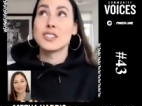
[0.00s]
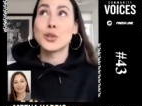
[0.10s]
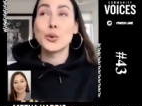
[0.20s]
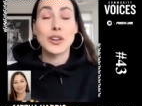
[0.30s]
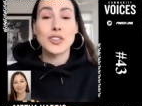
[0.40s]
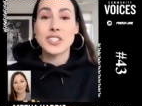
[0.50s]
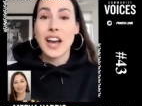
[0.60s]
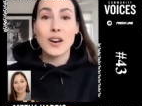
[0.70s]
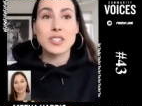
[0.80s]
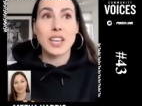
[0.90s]
two years
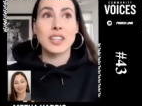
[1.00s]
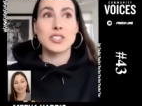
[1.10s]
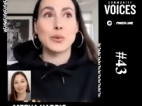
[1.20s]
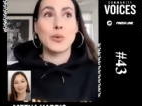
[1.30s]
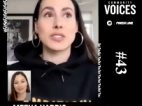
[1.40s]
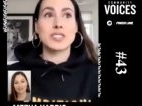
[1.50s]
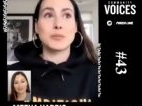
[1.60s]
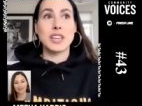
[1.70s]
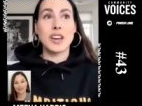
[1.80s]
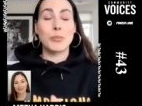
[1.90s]
now saying that she wants to
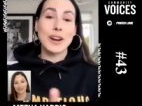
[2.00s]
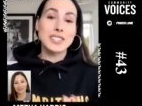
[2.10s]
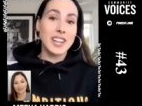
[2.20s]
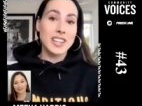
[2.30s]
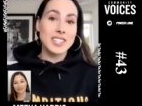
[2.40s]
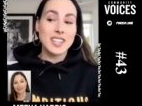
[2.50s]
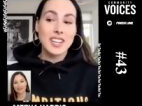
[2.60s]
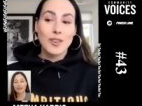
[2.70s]
be a president